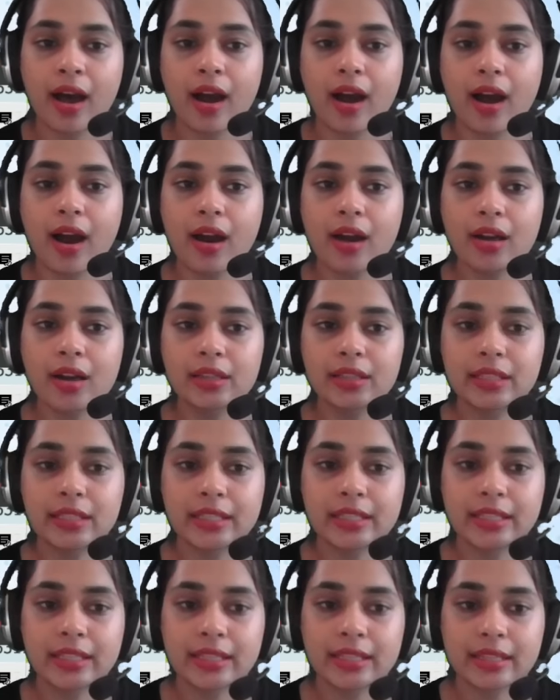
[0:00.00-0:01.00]
are the
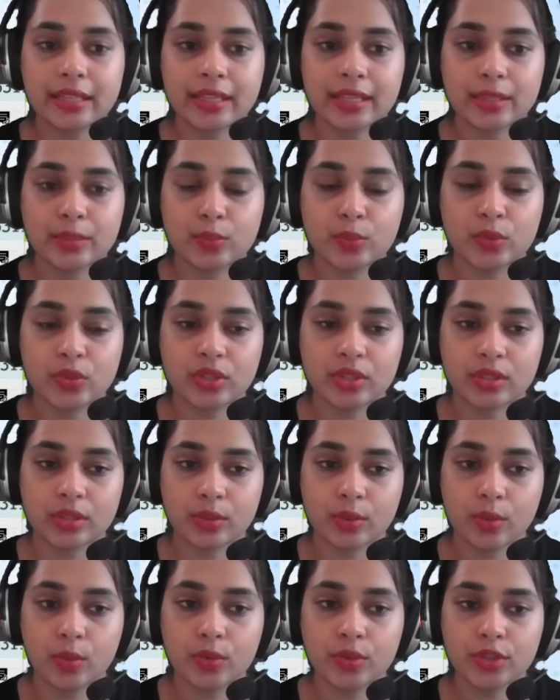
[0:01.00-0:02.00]
diseases which is
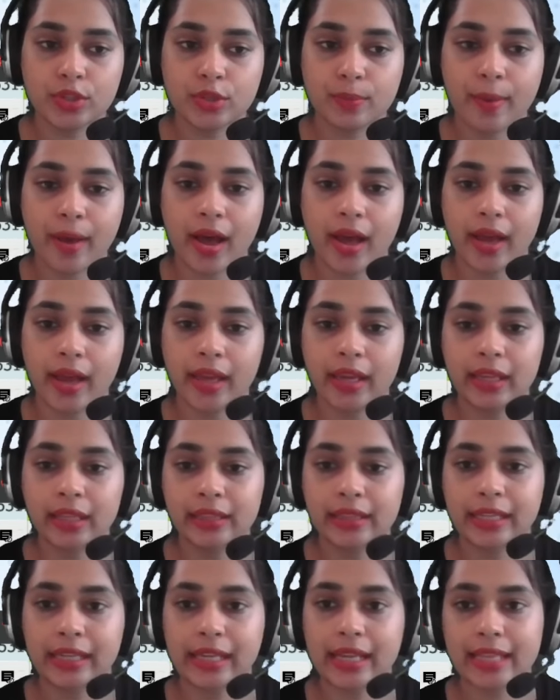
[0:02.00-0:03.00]
caused by
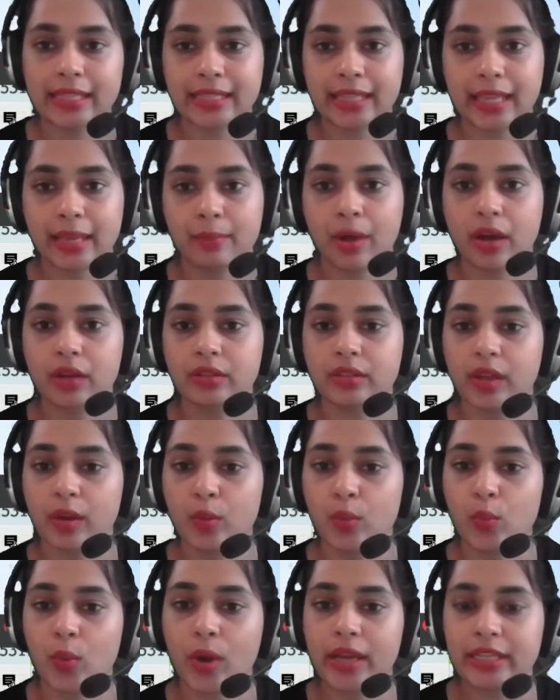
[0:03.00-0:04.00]
the less amount
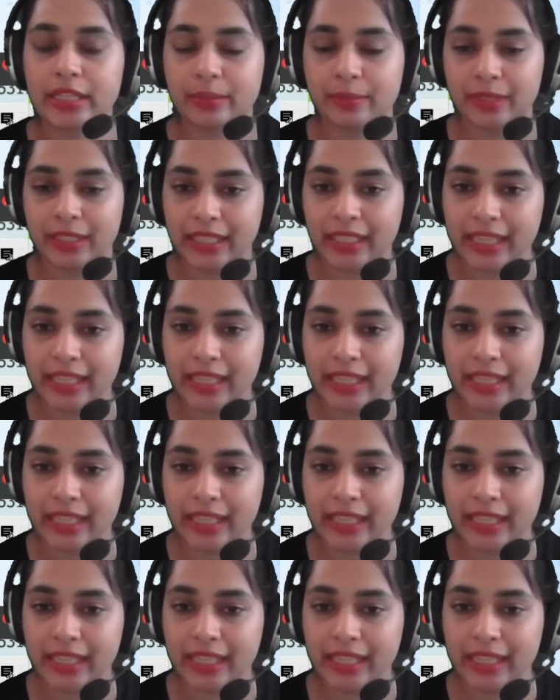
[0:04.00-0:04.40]
of vitamin